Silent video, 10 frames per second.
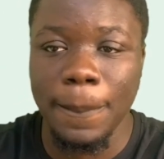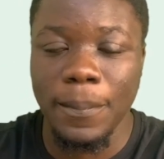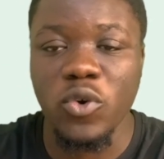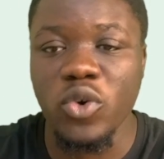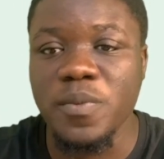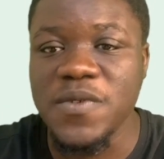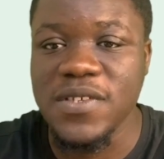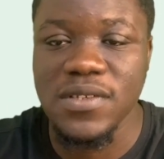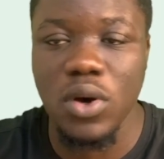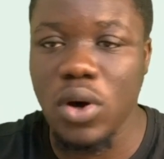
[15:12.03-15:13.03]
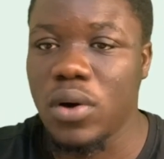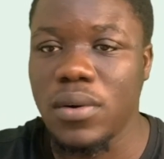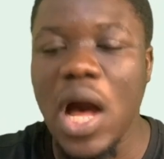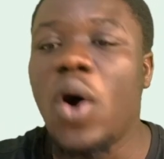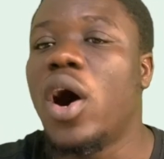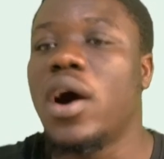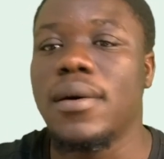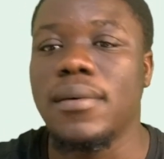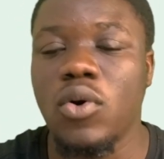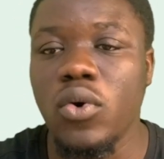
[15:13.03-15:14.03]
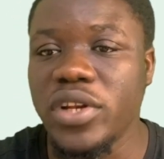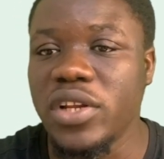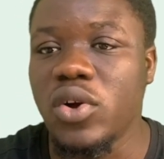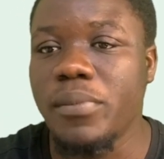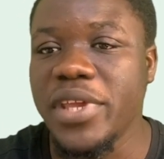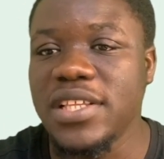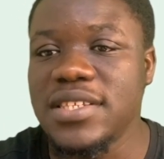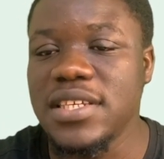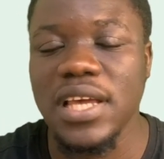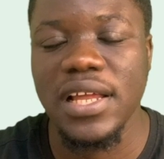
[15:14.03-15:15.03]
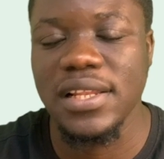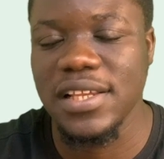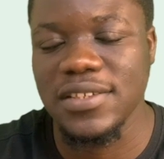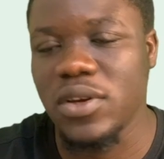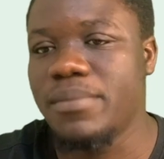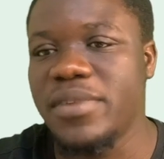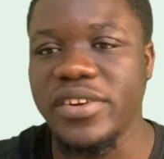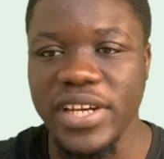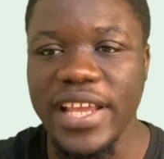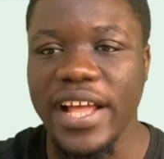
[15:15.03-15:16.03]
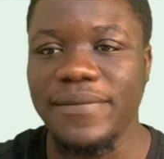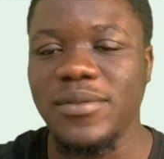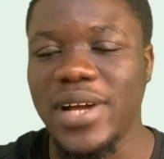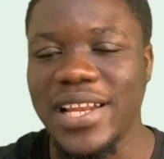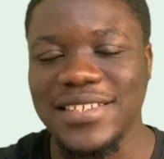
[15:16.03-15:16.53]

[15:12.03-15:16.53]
groups or our coding community, and it's gonna be really helpful. And